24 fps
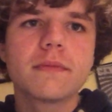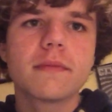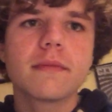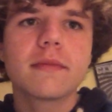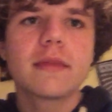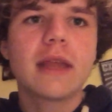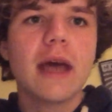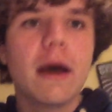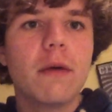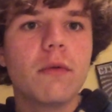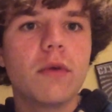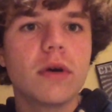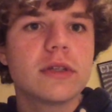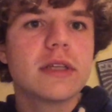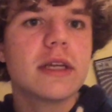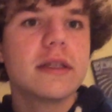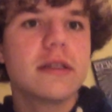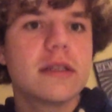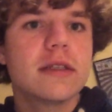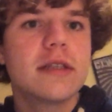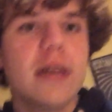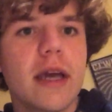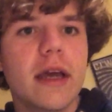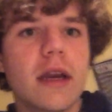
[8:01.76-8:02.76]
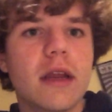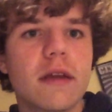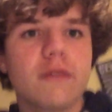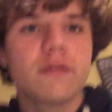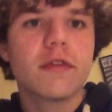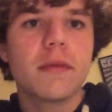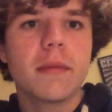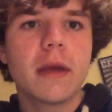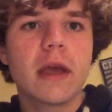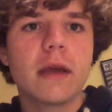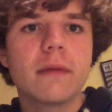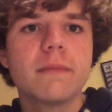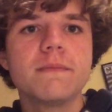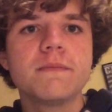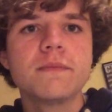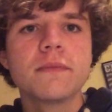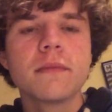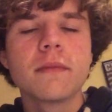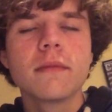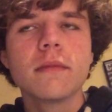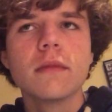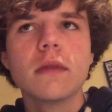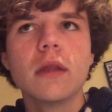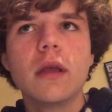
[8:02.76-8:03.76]
That was entertaining for me.
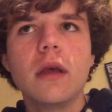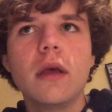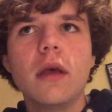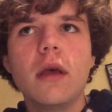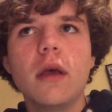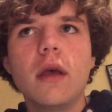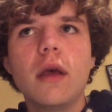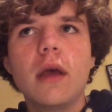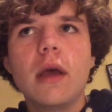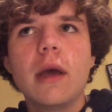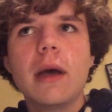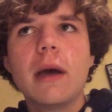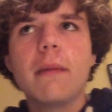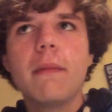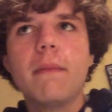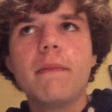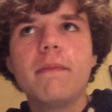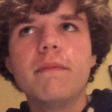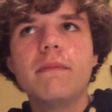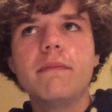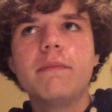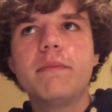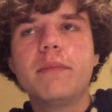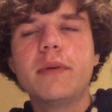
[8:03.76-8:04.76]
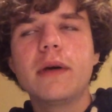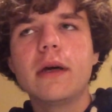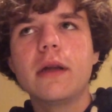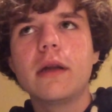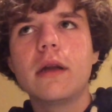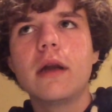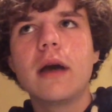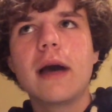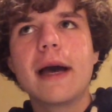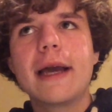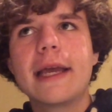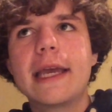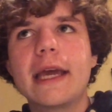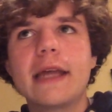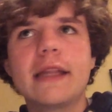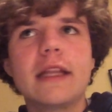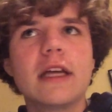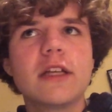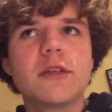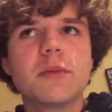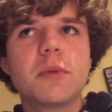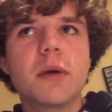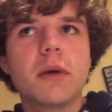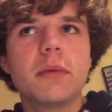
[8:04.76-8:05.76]
But again,
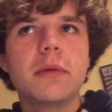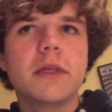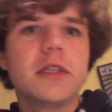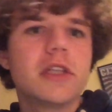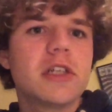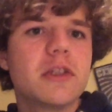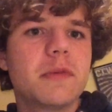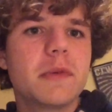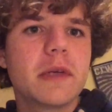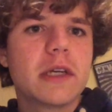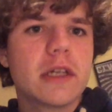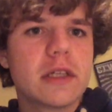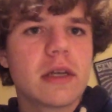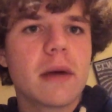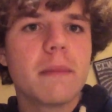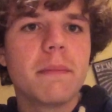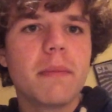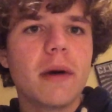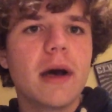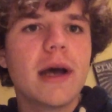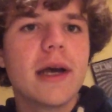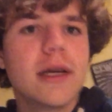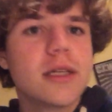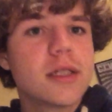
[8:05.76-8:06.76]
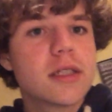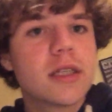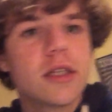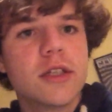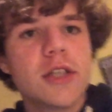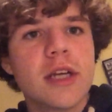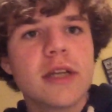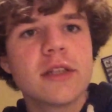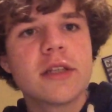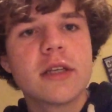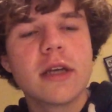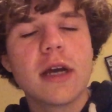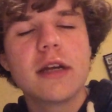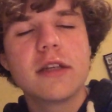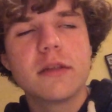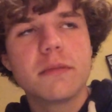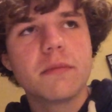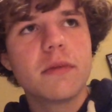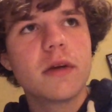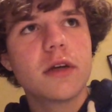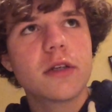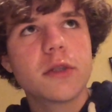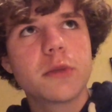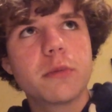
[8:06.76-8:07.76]
that's probably just because I'm biased to Jesse
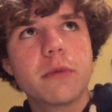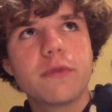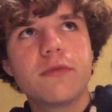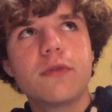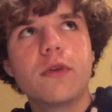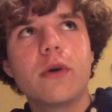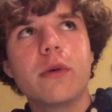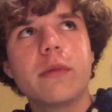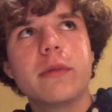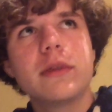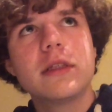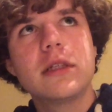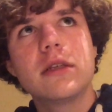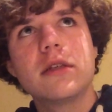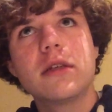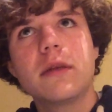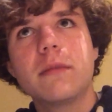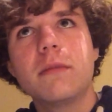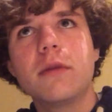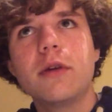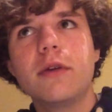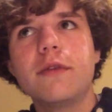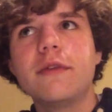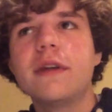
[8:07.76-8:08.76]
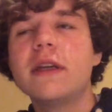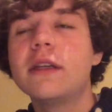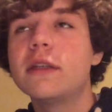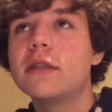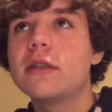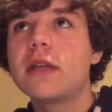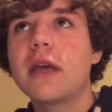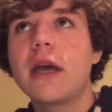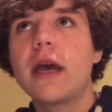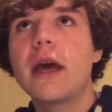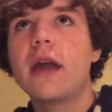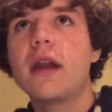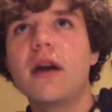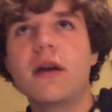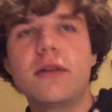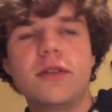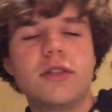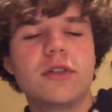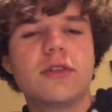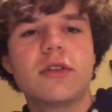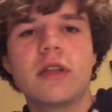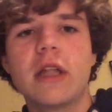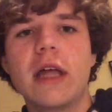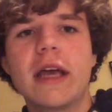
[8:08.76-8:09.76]
Eisenberg's performances in movies, and I
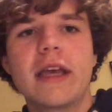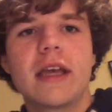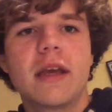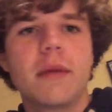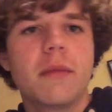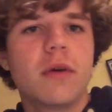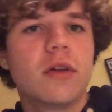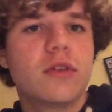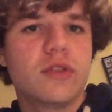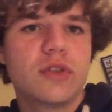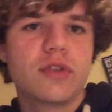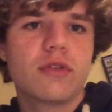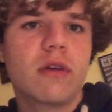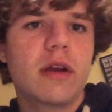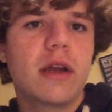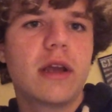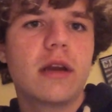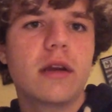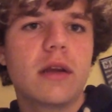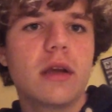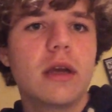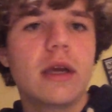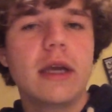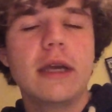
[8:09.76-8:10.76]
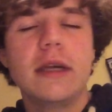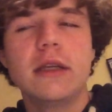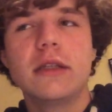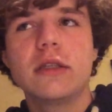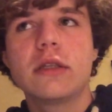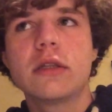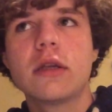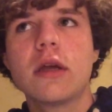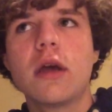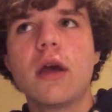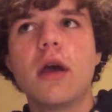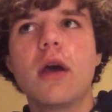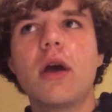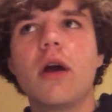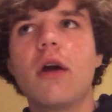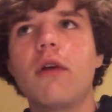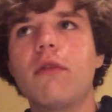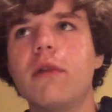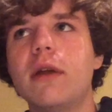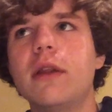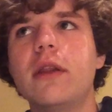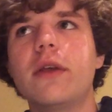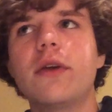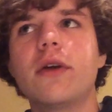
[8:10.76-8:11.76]
just like him on screen. He's
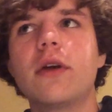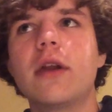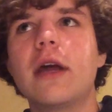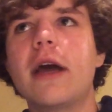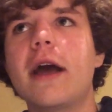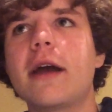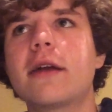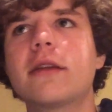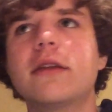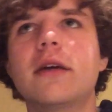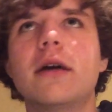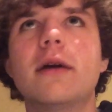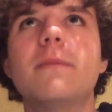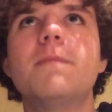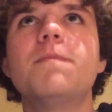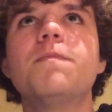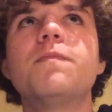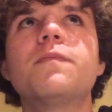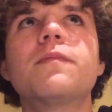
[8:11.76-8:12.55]
a really good actor.